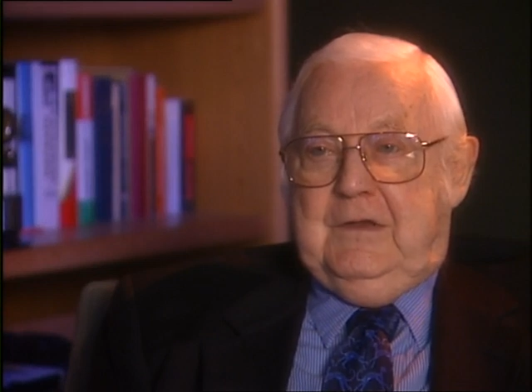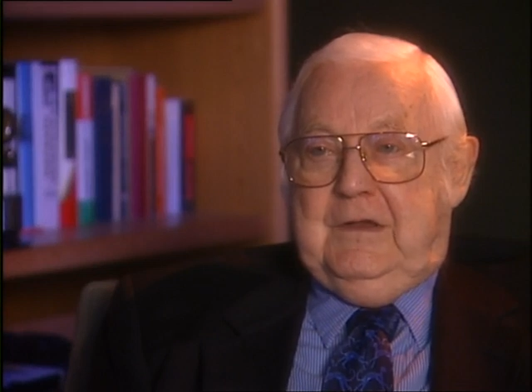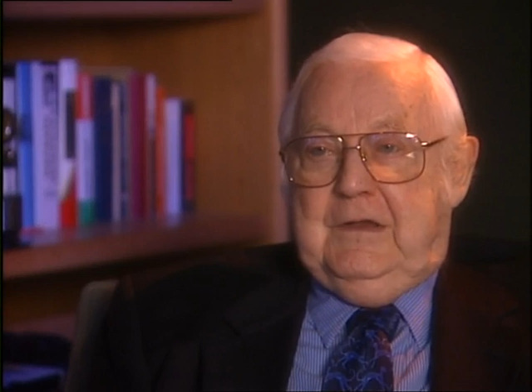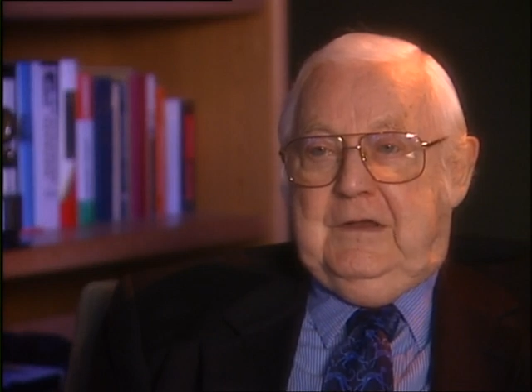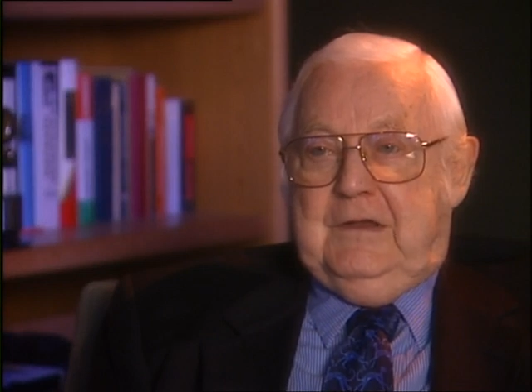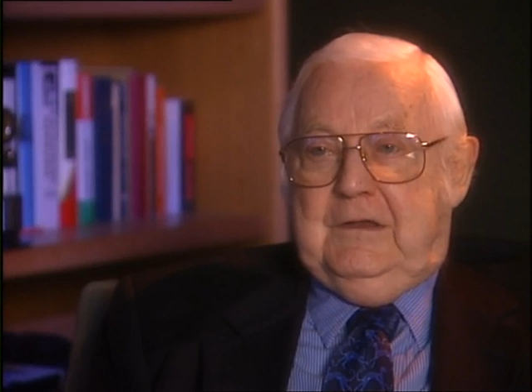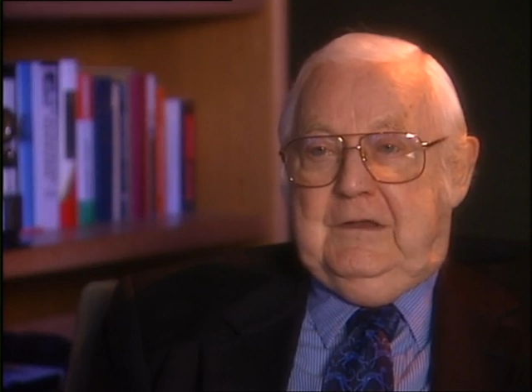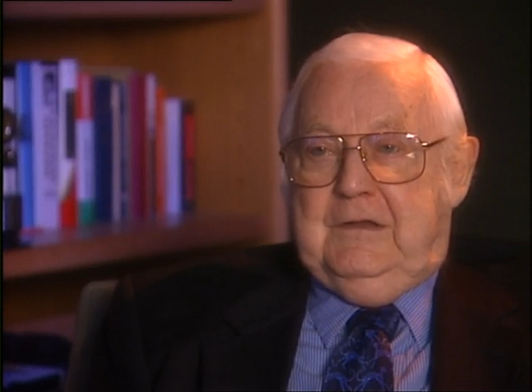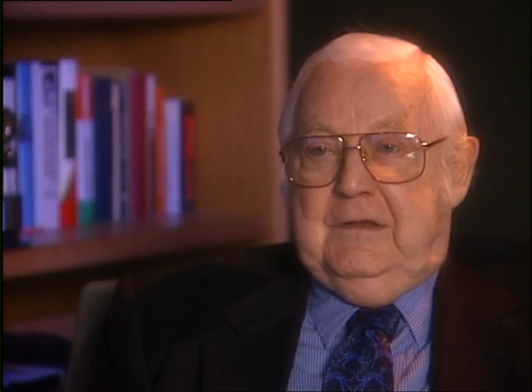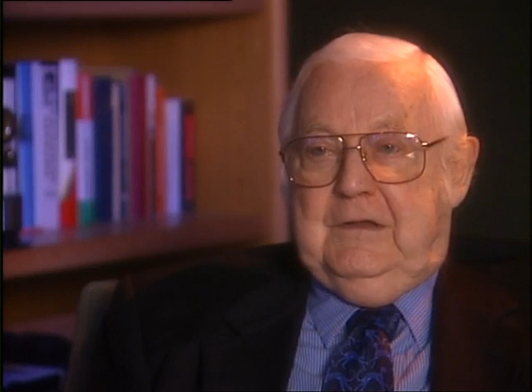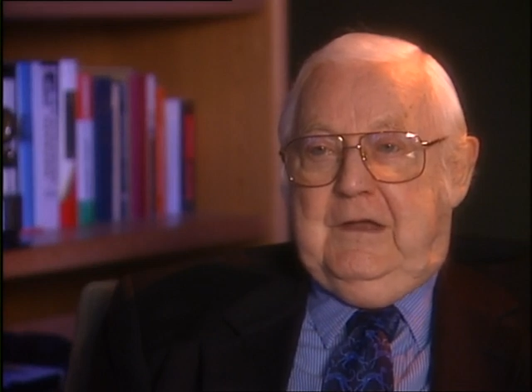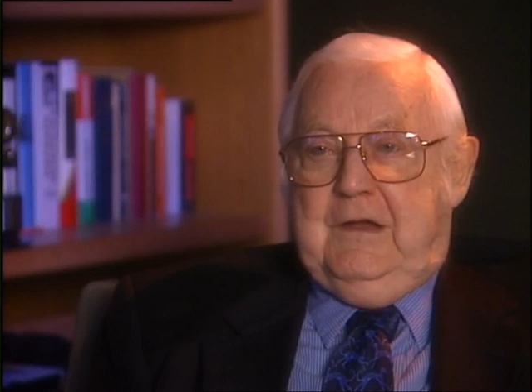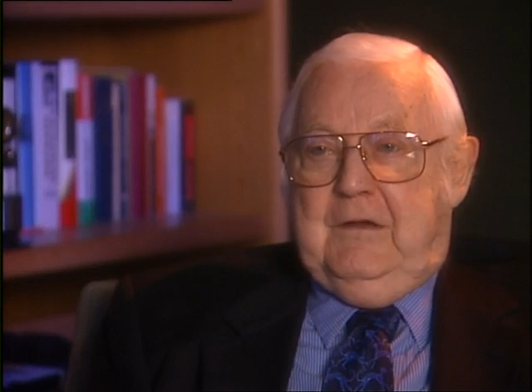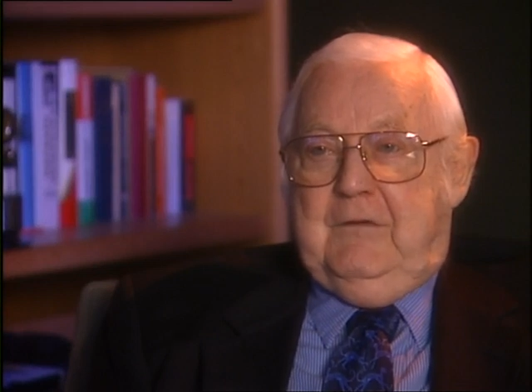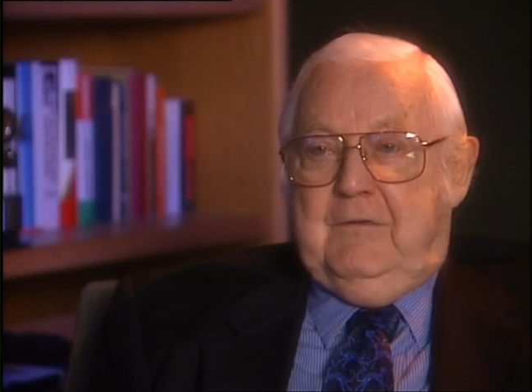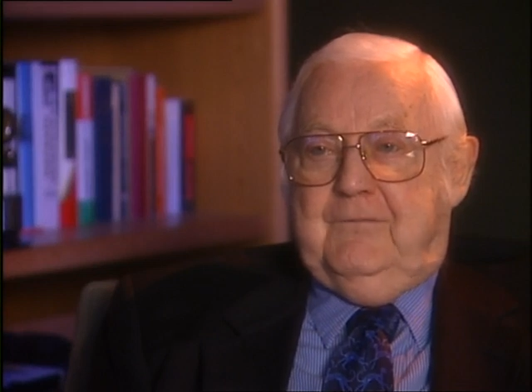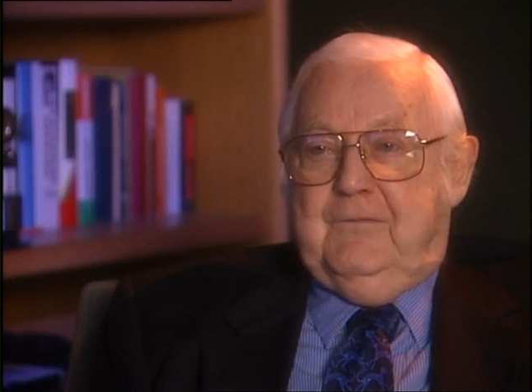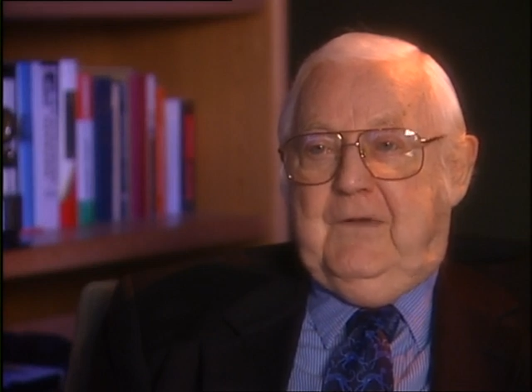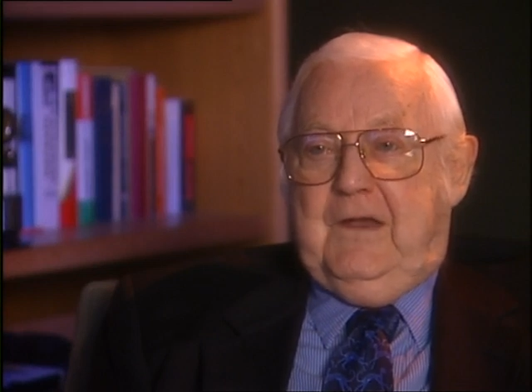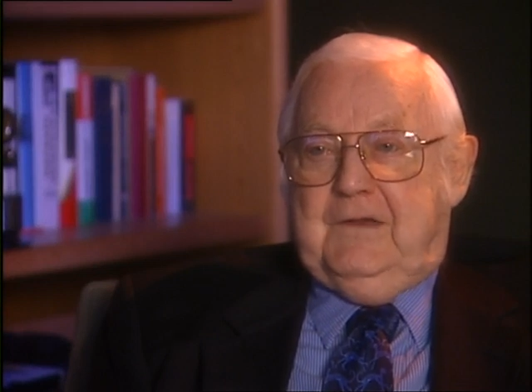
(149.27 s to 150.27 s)
and how
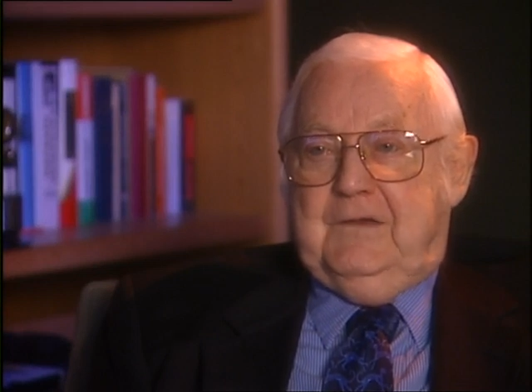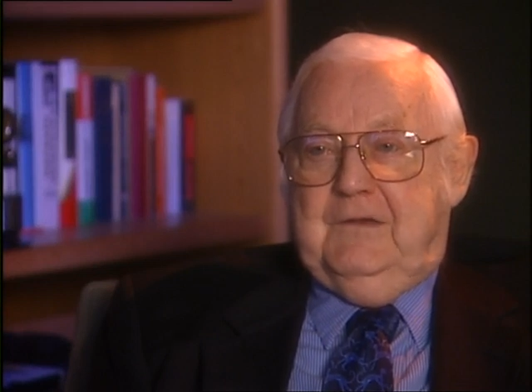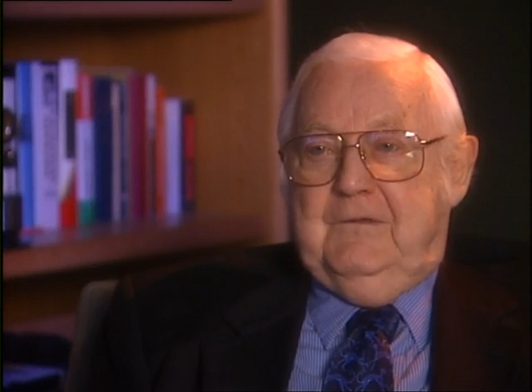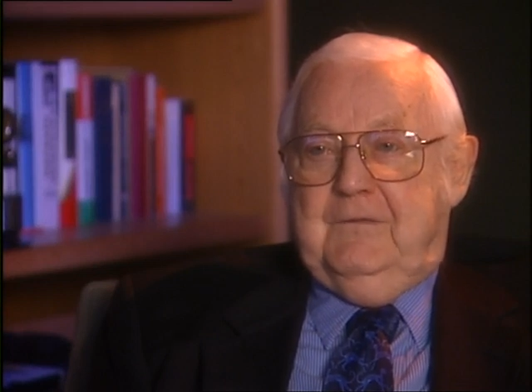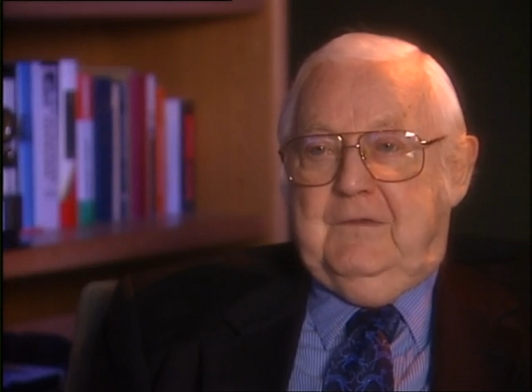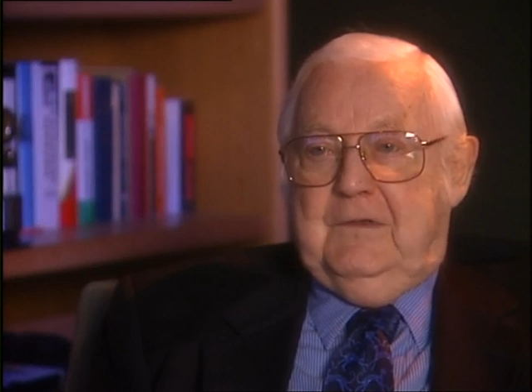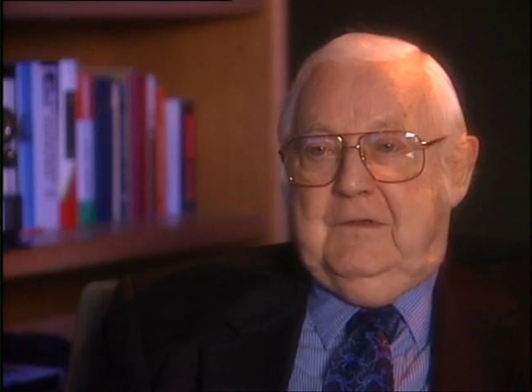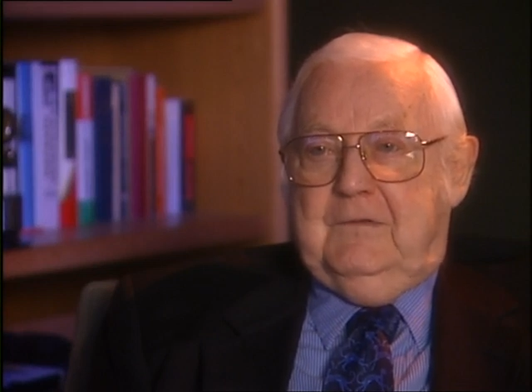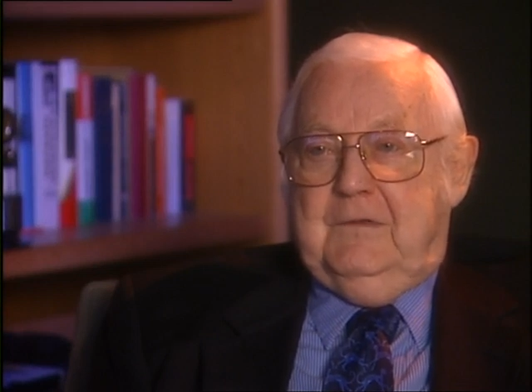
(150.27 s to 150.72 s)
effective the,